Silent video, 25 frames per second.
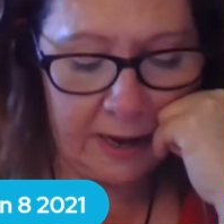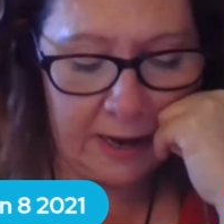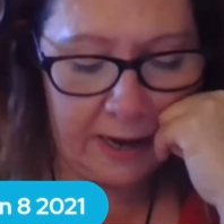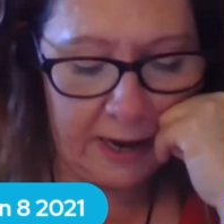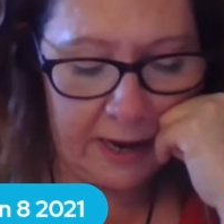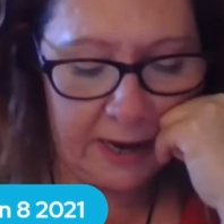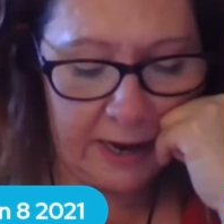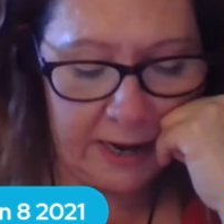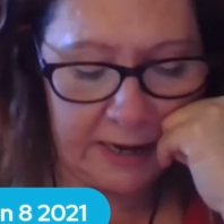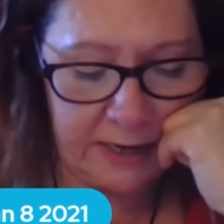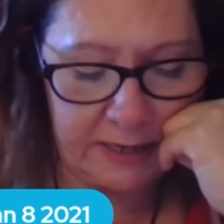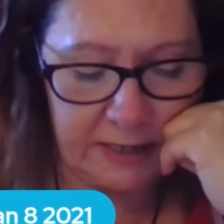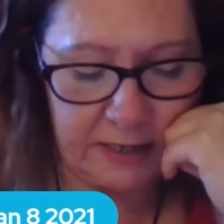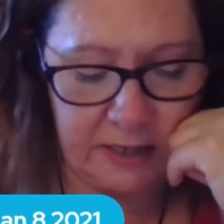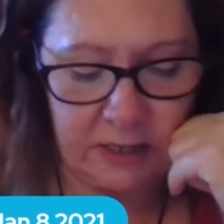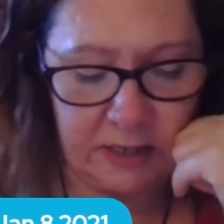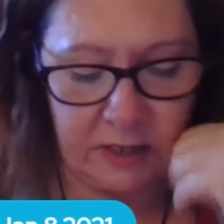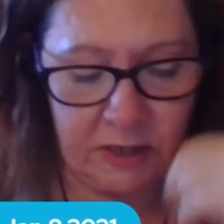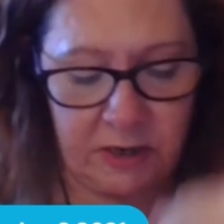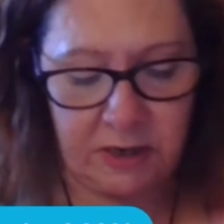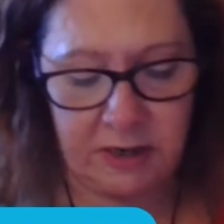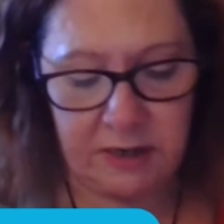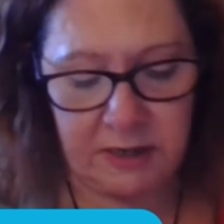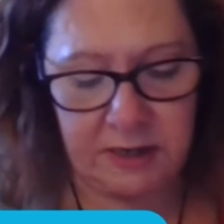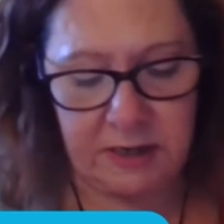And
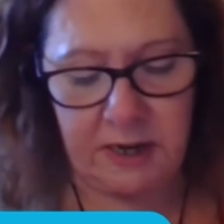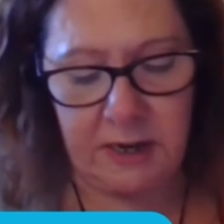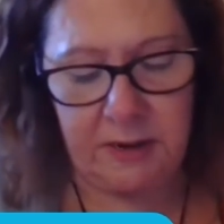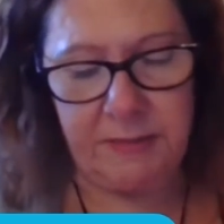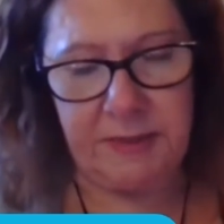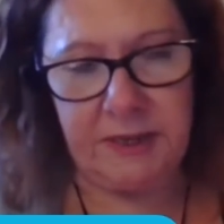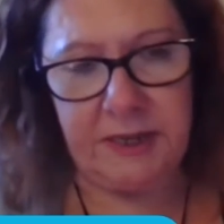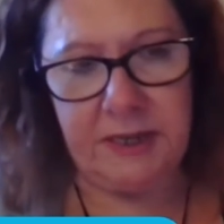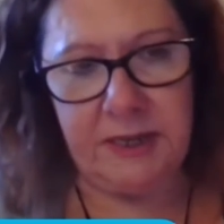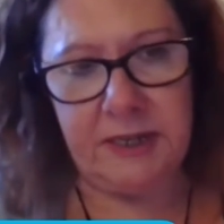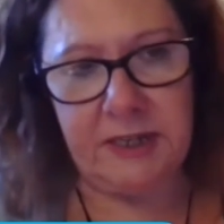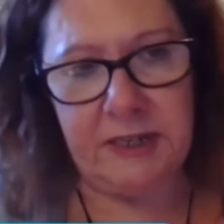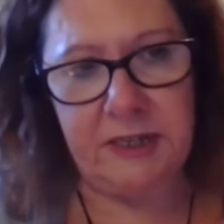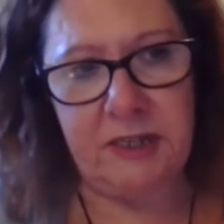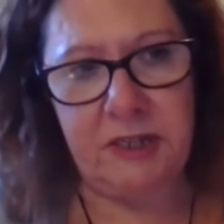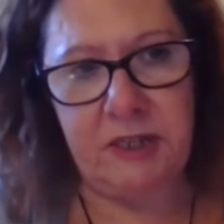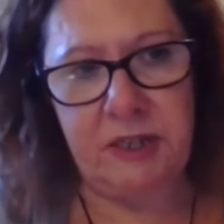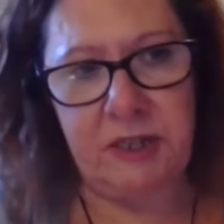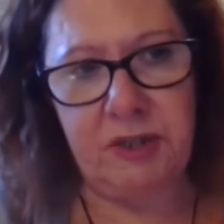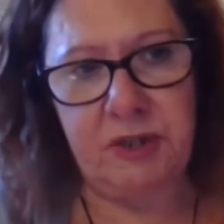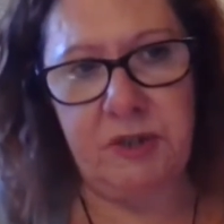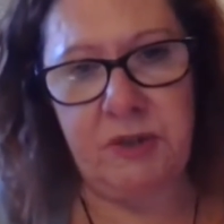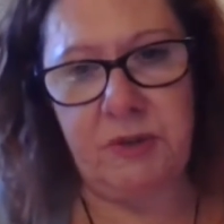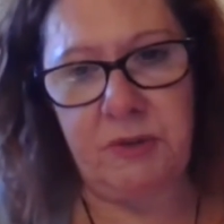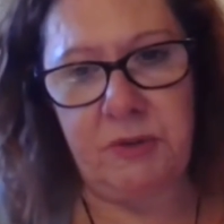not coming
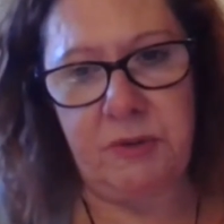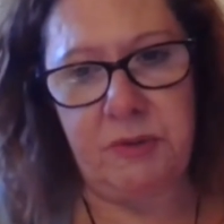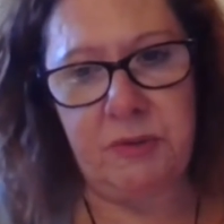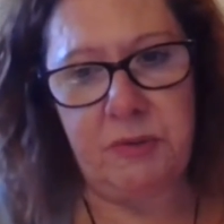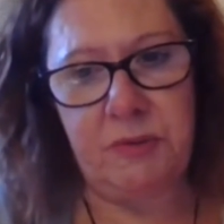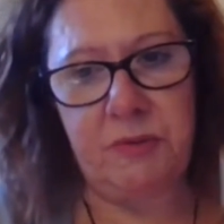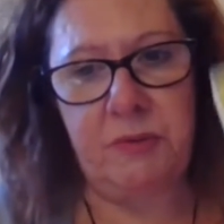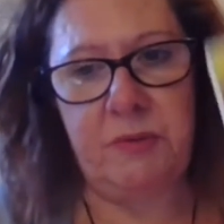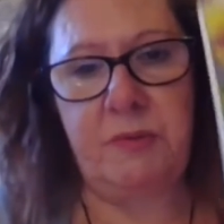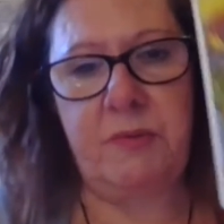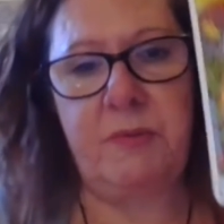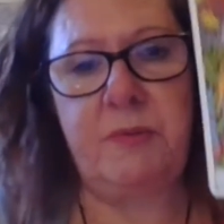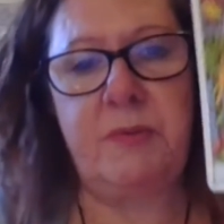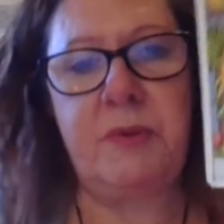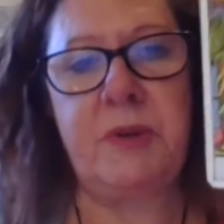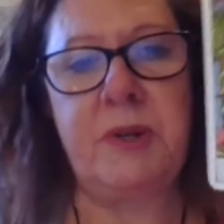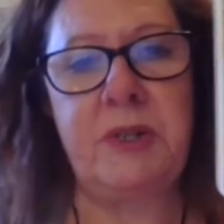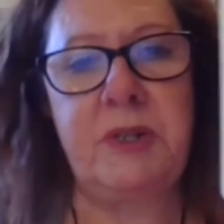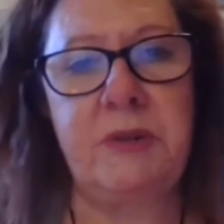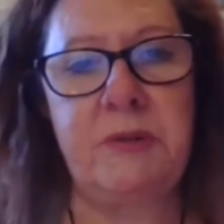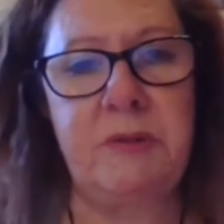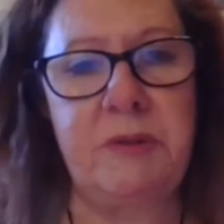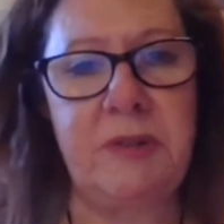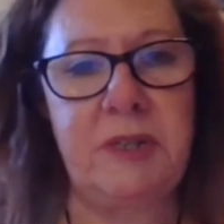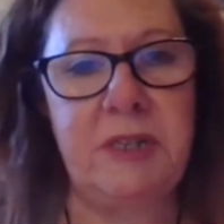into where
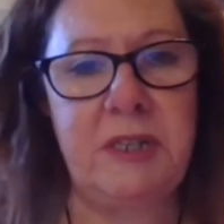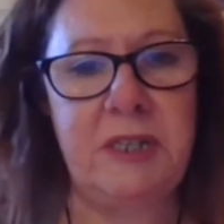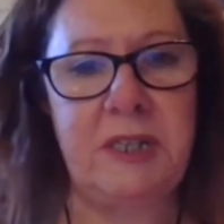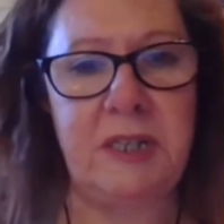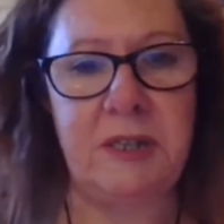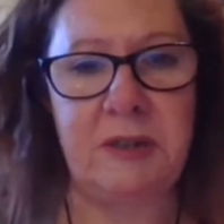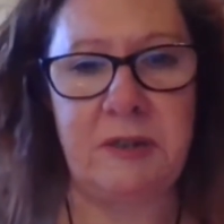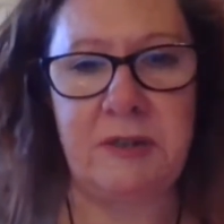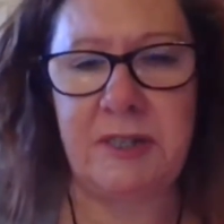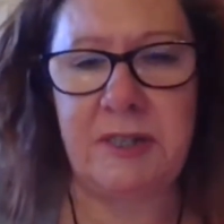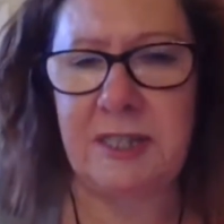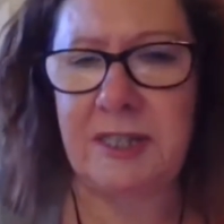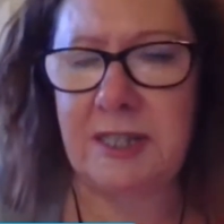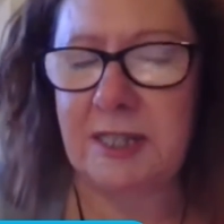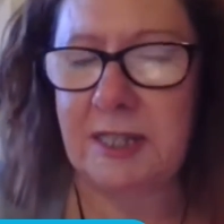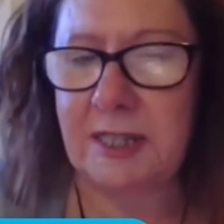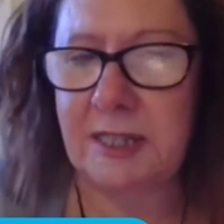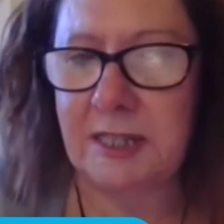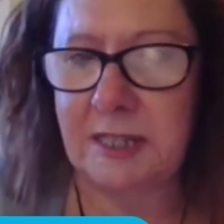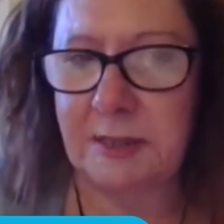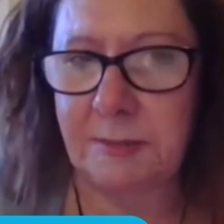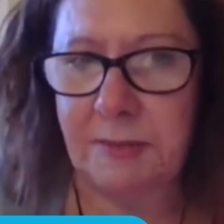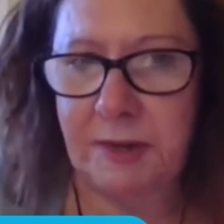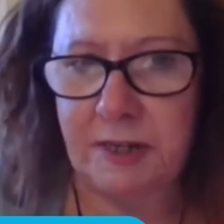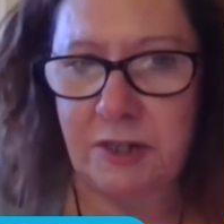you need to, because this is
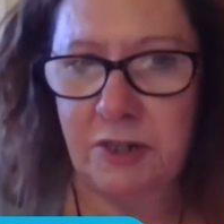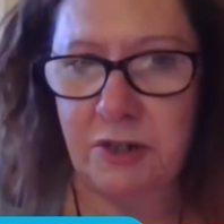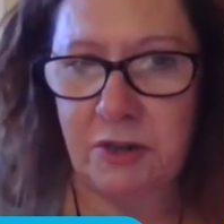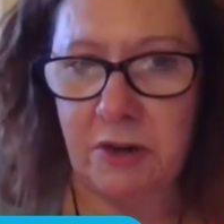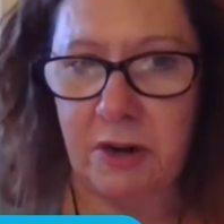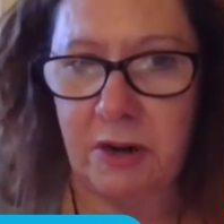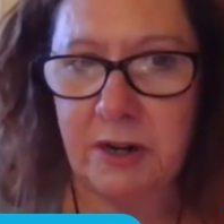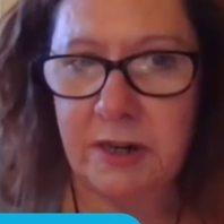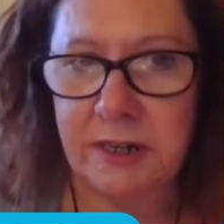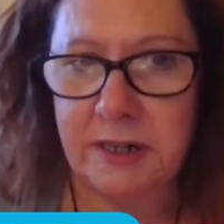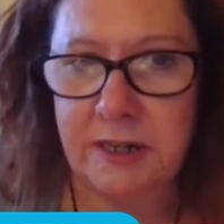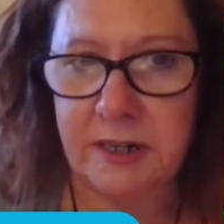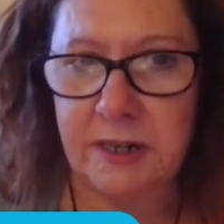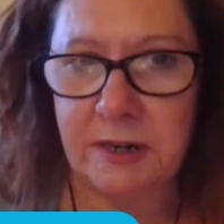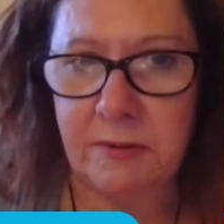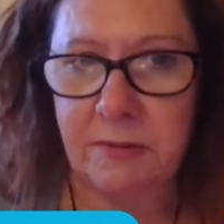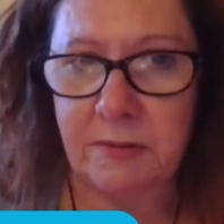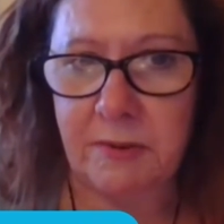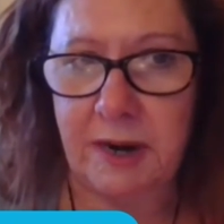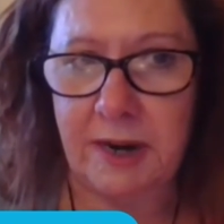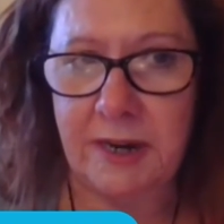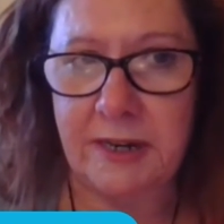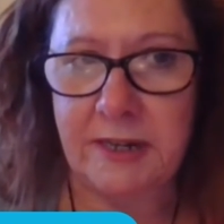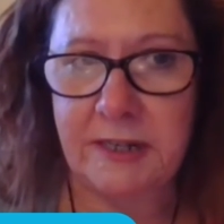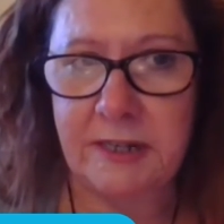a major arcana,
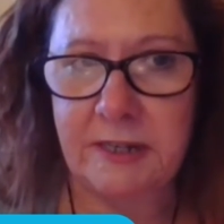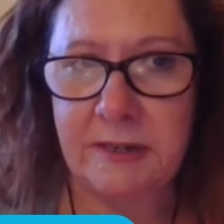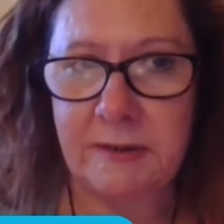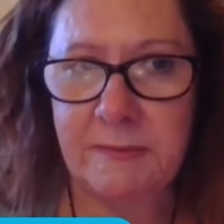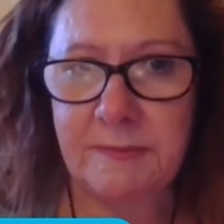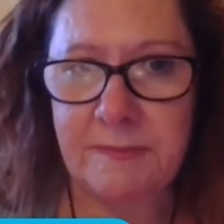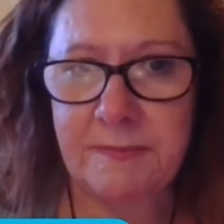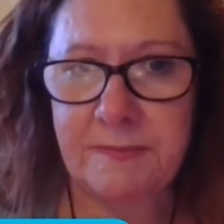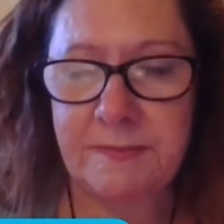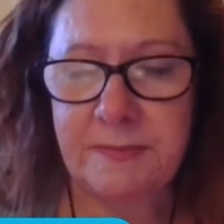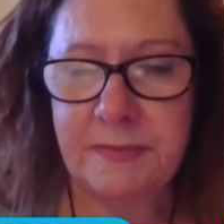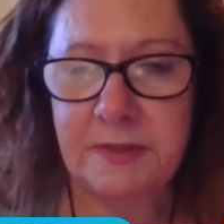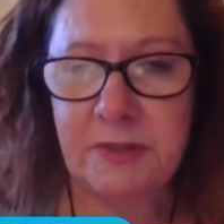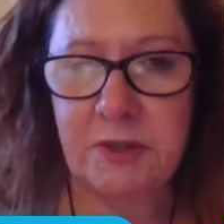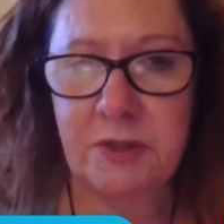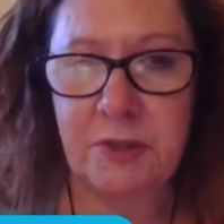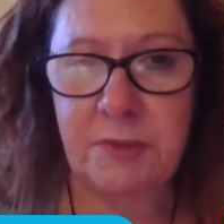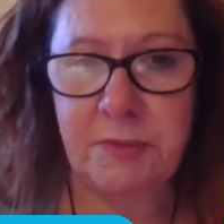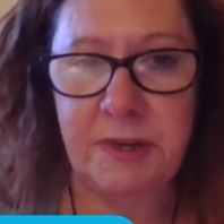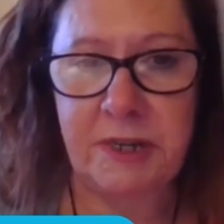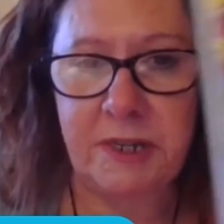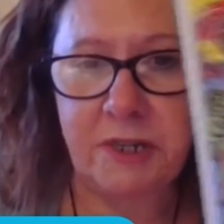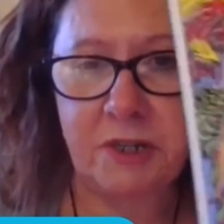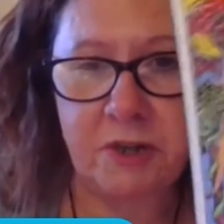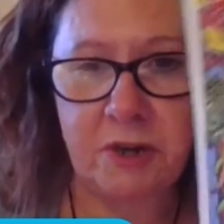right? So the
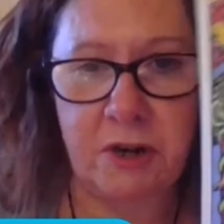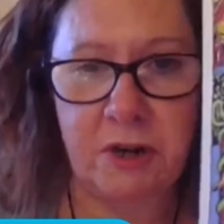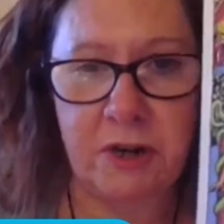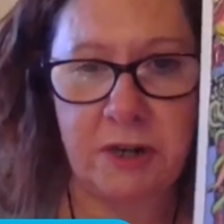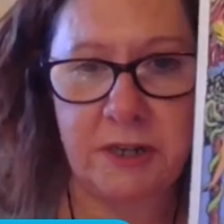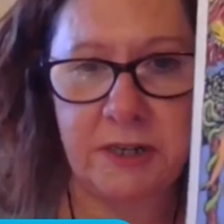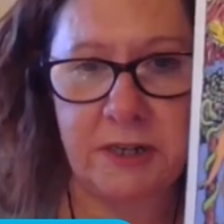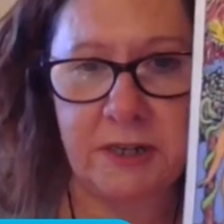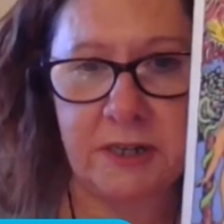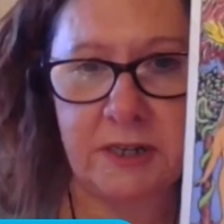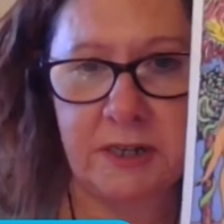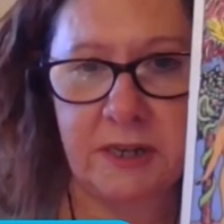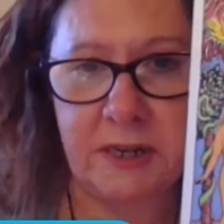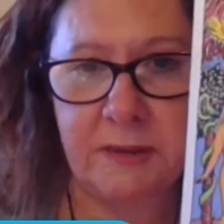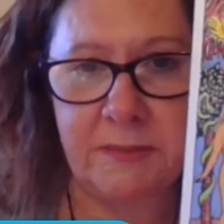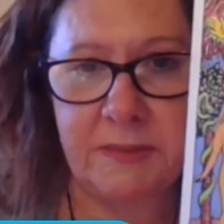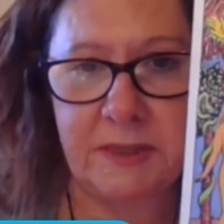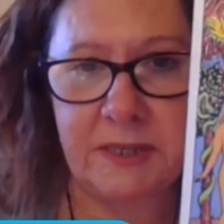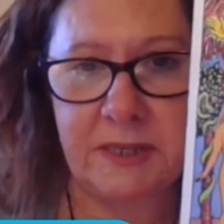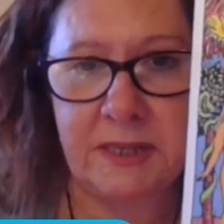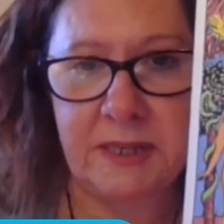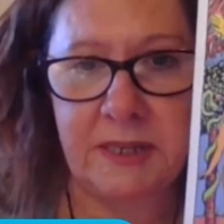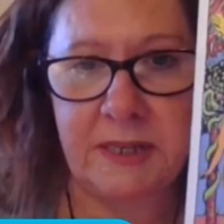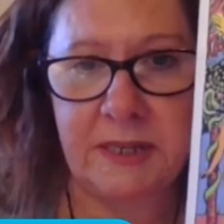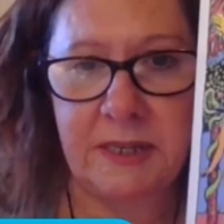major arcana comes
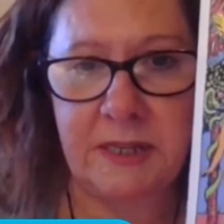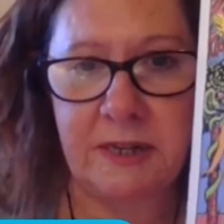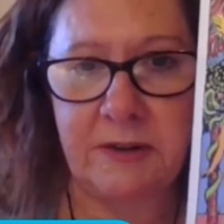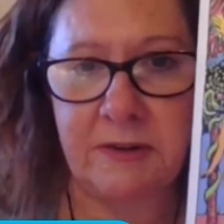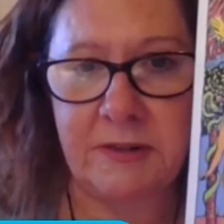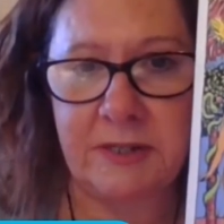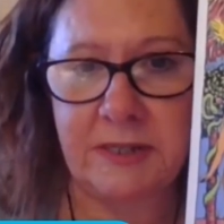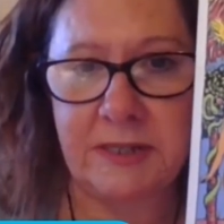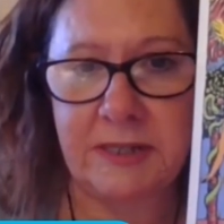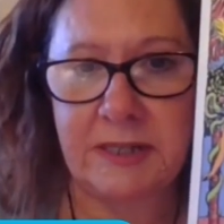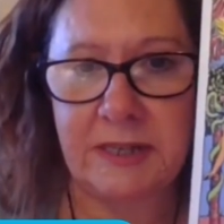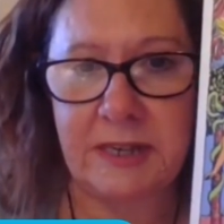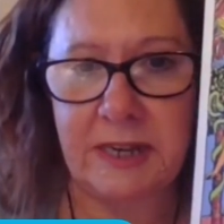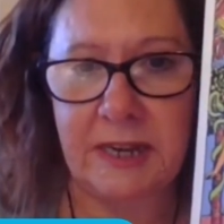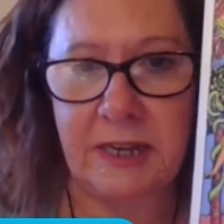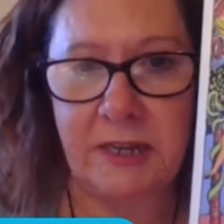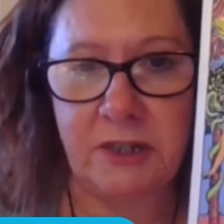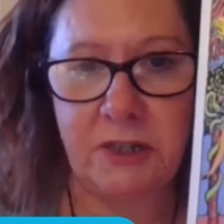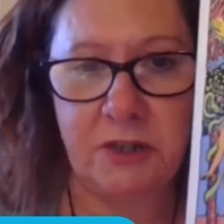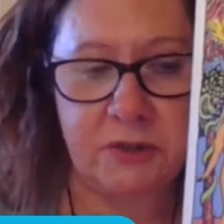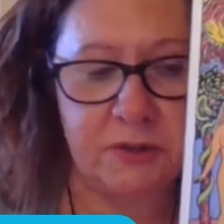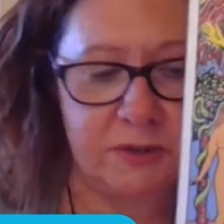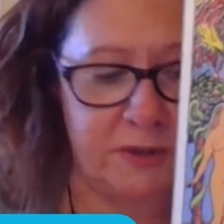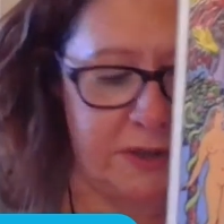in, and there is the angel